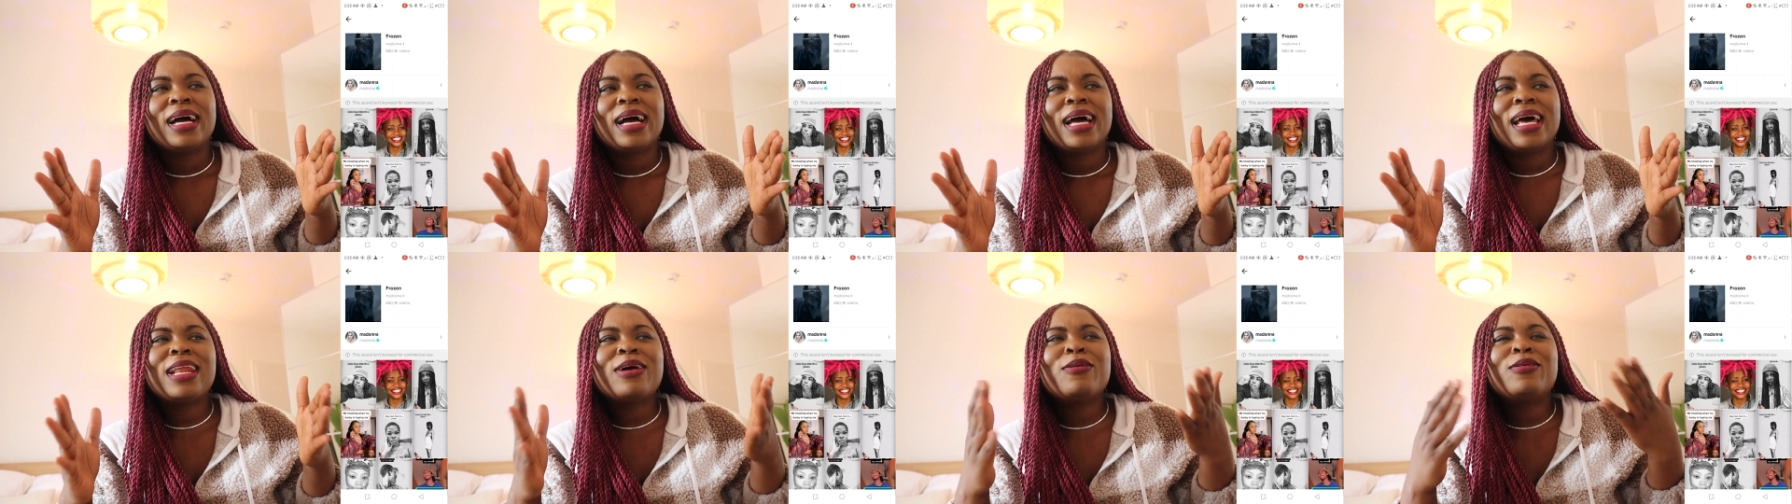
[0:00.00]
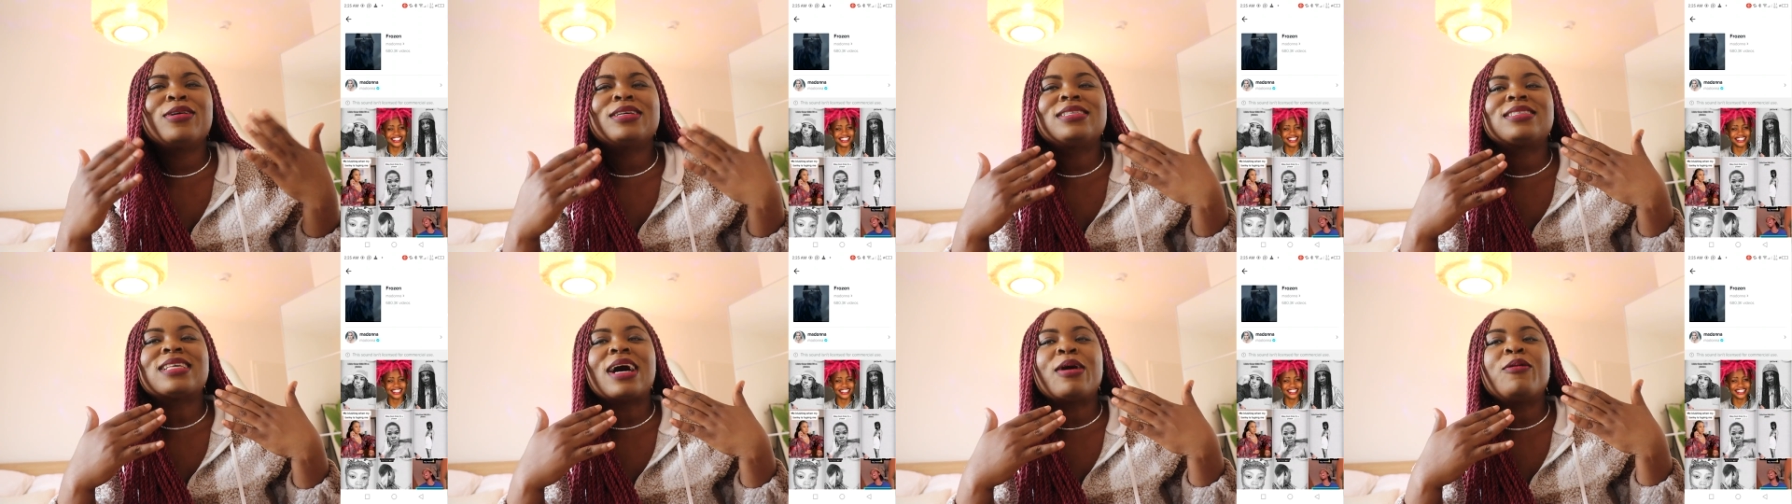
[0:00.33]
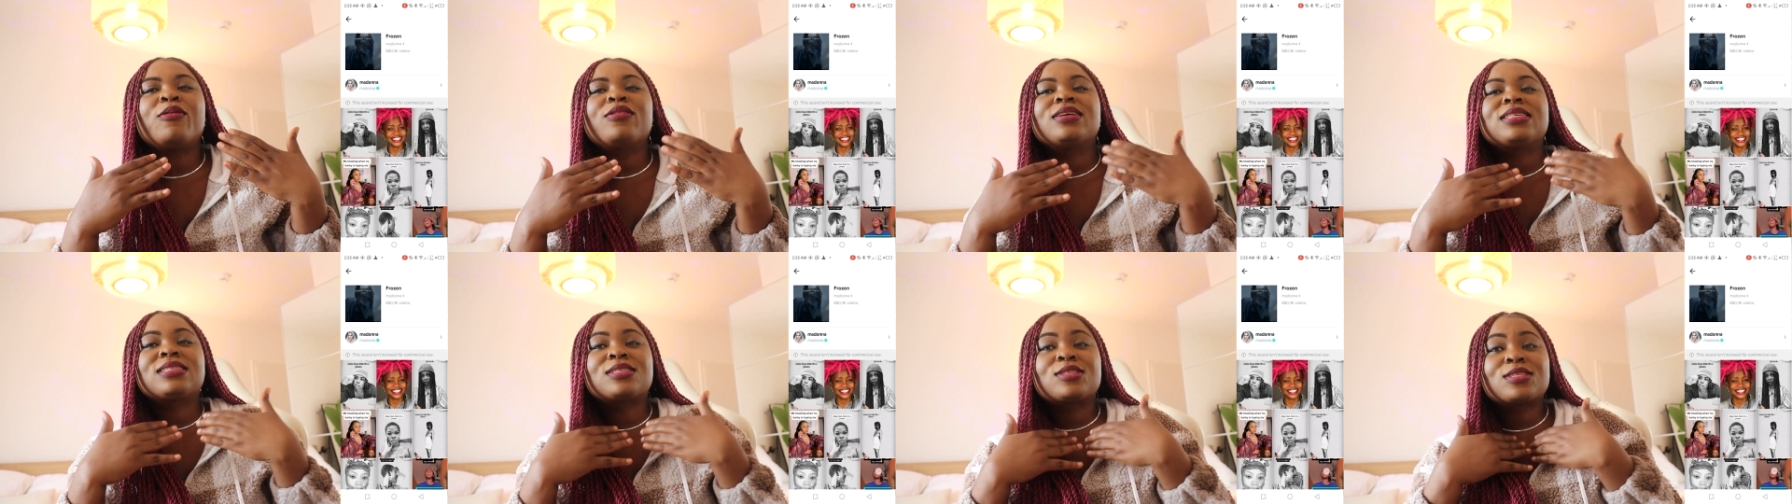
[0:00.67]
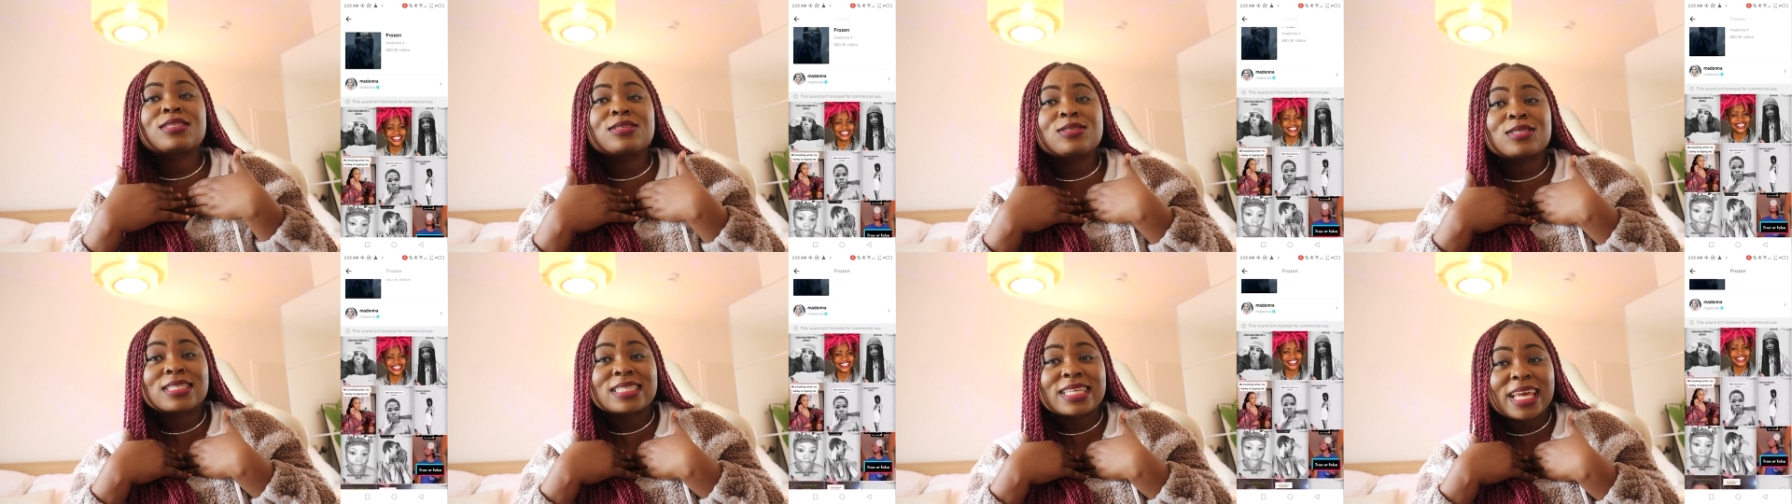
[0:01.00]
And I
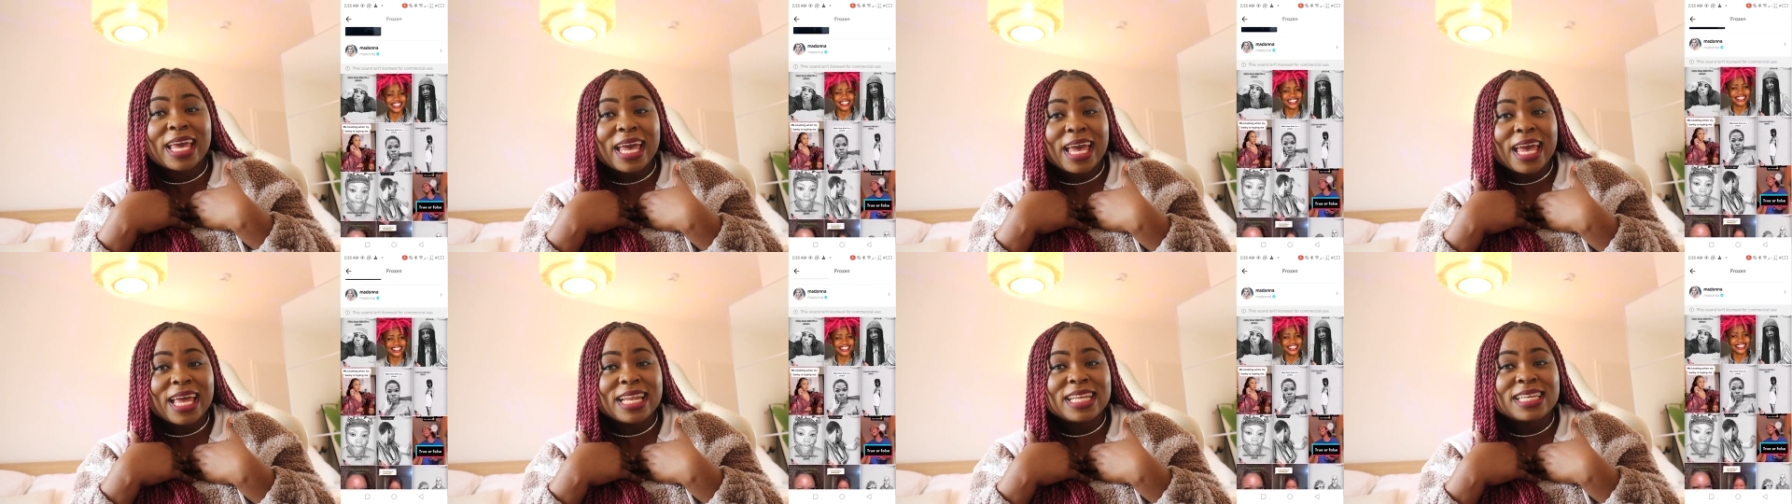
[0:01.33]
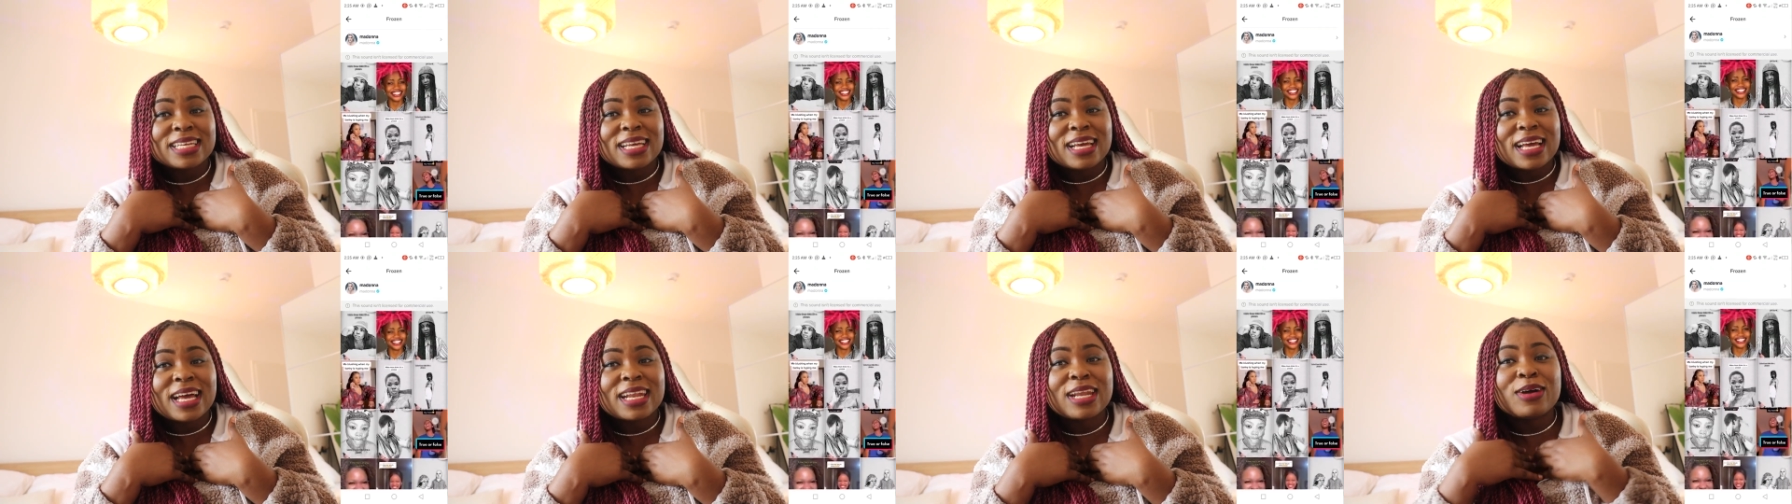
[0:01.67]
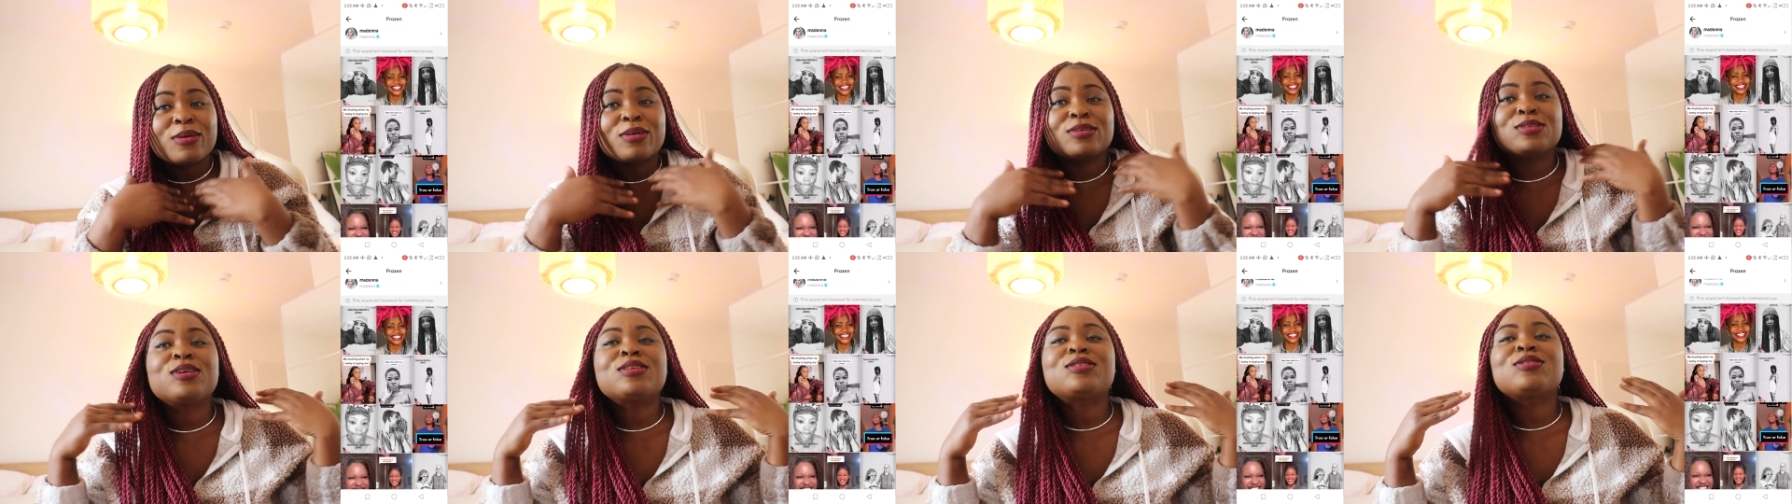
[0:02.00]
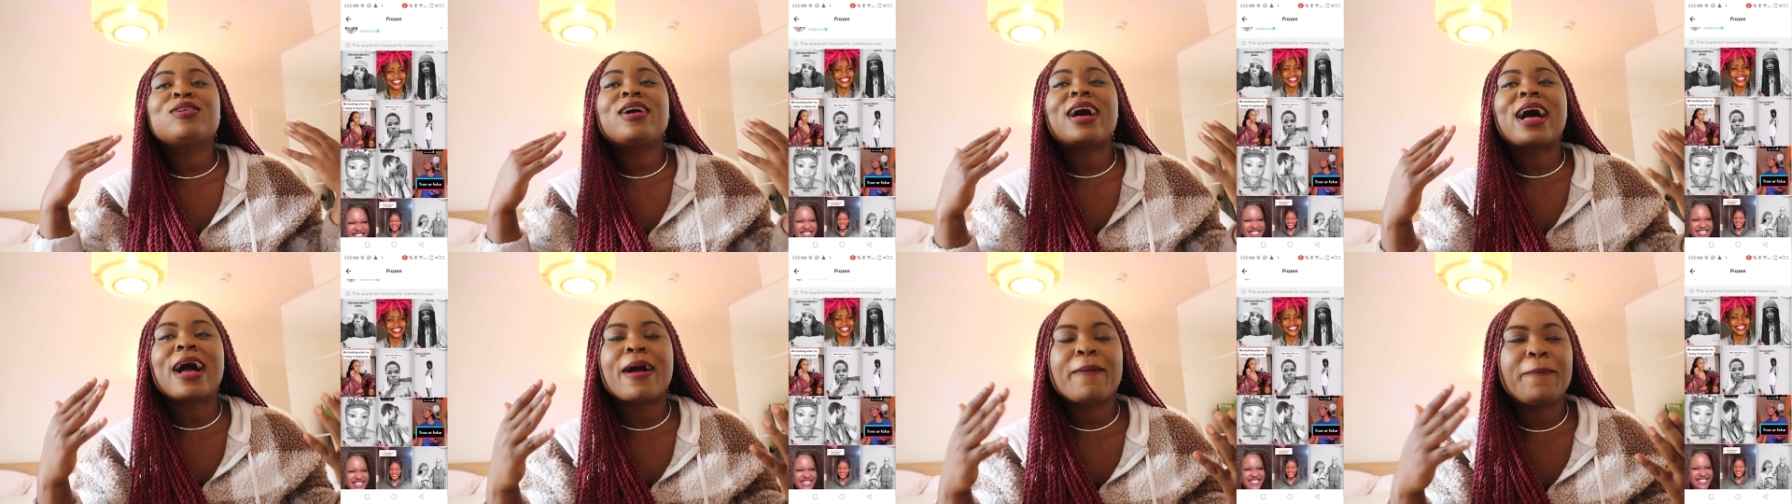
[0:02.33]
was scared, and I was
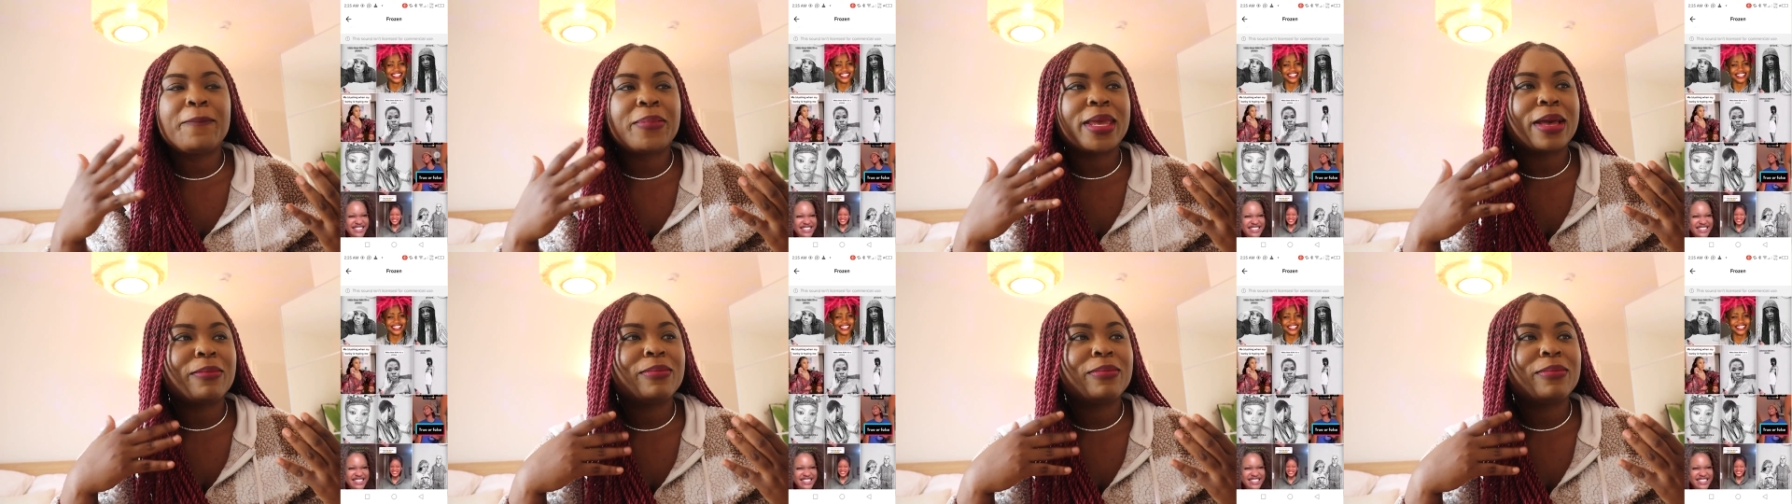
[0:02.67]
also happy.